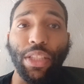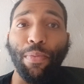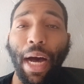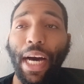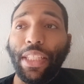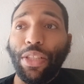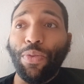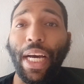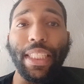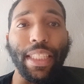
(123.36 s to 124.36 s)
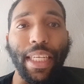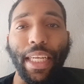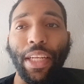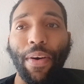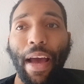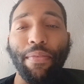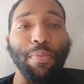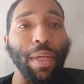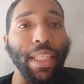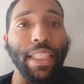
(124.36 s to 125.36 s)
Dumas, who does, you know, have a
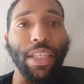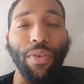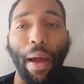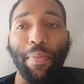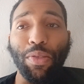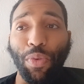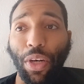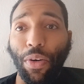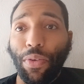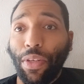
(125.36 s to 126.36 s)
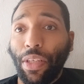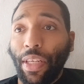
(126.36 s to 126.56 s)
pretty decent grappling as well.